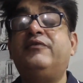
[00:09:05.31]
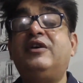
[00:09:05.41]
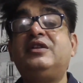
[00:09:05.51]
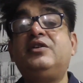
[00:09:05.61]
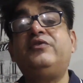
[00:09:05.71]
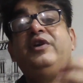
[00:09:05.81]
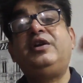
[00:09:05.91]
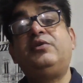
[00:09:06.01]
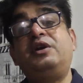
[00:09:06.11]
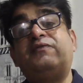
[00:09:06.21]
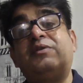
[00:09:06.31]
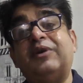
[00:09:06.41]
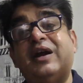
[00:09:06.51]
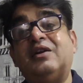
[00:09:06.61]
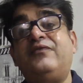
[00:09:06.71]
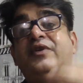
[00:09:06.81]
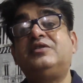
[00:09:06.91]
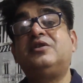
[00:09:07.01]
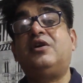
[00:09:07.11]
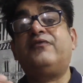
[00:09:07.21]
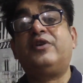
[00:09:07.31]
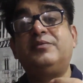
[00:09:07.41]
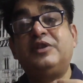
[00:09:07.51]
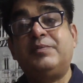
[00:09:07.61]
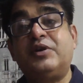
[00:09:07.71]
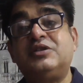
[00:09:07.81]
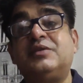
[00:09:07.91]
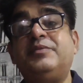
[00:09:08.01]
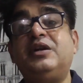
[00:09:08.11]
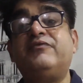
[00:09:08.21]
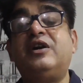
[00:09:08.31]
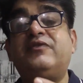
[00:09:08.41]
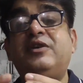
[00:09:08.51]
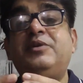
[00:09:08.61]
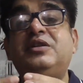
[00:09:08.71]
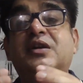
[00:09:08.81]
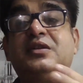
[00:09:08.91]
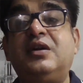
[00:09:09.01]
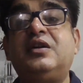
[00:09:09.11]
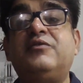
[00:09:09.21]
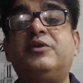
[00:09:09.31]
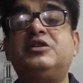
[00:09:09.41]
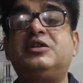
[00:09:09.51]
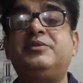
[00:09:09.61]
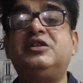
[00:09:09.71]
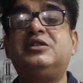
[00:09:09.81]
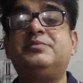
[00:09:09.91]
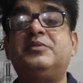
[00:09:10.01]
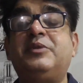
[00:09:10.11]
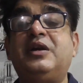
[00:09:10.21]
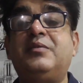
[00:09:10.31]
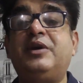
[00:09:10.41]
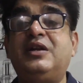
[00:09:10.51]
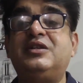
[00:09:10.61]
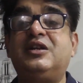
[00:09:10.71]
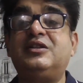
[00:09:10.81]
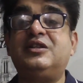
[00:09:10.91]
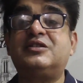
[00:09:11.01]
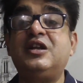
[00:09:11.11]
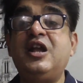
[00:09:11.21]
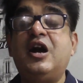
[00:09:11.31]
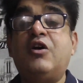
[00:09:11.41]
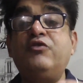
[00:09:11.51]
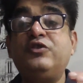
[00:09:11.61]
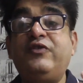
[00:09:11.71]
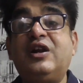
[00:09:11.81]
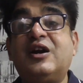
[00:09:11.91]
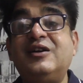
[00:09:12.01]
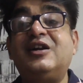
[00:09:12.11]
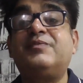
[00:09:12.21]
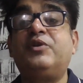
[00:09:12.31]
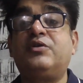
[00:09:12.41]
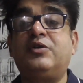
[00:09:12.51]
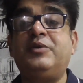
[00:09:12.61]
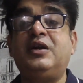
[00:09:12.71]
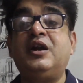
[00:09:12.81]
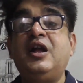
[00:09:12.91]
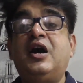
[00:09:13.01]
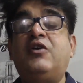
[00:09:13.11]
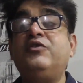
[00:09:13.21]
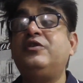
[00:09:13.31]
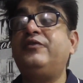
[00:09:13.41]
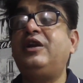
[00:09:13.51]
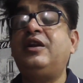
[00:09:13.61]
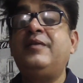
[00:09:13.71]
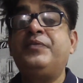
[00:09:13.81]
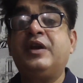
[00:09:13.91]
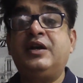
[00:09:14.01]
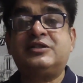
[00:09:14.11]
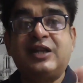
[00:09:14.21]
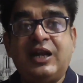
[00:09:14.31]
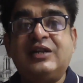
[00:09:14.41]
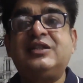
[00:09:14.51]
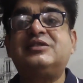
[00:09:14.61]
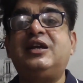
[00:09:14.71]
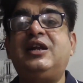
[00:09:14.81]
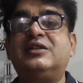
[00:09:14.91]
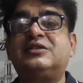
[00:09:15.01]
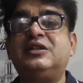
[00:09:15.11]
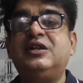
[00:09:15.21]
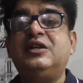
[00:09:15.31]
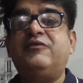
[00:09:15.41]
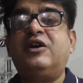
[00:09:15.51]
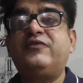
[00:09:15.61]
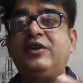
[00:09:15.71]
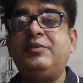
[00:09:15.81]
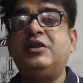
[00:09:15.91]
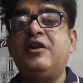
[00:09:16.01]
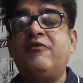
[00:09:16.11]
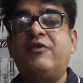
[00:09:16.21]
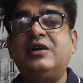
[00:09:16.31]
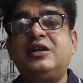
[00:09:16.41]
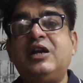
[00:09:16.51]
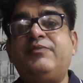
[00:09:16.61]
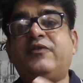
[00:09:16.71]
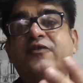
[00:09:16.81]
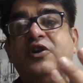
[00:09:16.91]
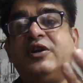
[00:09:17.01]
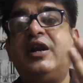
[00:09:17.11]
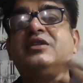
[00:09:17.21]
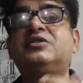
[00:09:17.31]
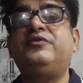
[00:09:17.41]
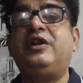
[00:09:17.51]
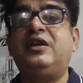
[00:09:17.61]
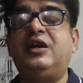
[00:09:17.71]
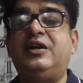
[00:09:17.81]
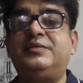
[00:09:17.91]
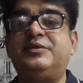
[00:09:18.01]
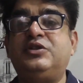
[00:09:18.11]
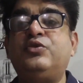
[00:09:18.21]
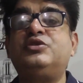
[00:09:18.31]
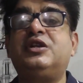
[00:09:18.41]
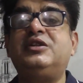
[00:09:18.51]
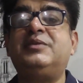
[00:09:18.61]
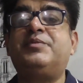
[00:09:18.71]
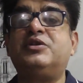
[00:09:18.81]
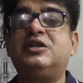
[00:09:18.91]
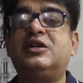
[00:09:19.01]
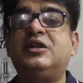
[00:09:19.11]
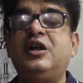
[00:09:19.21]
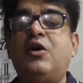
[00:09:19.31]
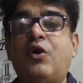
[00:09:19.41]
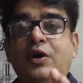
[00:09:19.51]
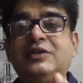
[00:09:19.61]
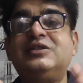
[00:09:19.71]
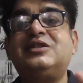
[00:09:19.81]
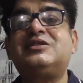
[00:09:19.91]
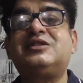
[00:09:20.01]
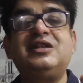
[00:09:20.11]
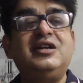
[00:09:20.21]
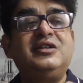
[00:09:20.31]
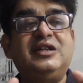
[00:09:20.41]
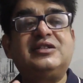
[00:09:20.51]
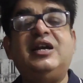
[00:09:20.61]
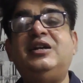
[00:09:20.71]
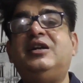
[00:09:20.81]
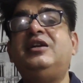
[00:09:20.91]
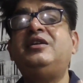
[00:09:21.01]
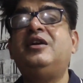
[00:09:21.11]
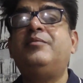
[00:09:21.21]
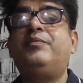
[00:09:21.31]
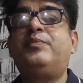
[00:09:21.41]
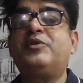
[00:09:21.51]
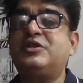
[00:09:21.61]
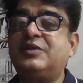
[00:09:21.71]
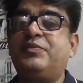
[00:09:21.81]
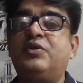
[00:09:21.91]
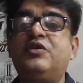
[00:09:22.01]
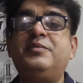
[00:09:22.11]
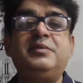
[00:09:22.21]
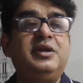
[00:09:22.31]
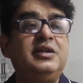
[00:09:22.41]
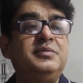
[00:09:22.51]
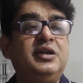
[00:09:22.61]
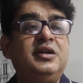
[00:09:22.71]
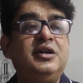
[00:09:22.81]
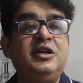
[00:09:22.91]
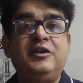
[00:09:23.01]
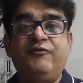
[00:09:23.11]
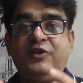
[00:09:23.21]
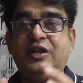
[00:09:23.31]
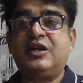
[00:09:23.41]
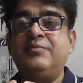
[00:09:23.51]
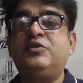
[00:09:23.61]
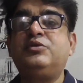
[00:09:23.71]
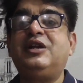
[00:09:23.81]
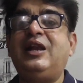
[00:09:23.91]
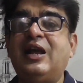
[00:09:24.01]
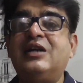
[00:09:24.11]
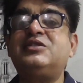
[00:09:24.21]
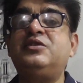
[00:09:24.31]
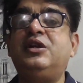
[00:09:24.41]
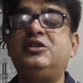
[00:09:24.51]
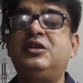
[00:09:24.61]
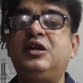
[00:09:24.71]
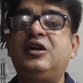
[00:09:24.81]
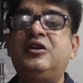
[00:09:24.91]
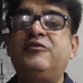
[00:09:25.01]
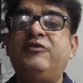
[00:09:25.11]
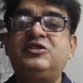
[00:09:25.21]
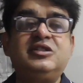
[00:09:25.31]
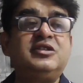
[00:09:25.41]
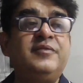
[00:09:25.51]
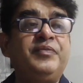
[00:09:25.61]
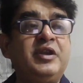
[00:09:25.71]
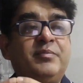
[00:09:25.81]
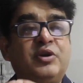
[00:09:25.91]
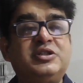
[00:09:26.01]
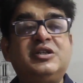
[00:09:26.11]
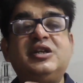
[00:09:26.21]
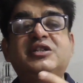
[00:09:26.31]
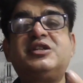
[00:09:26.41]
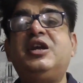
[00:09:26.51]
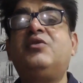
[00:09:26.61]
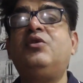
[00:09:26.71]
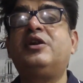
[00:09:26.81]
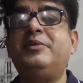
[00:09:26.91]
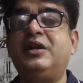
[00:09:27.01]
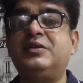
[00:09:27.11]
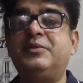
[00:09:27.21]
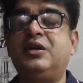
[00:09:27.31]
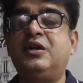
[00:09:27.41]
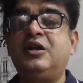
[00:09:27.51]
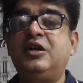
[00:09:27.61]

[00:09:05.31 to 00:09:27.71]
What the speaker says: Whether you will do it from head office or from the project manager, what will be the authority of project manager in this? How you will conduct procurement? How you will select the sellers? What type of contracts you will use in the project? All this is decided in project procurement management. We come to the last knowledge area, which is project stakeholder management.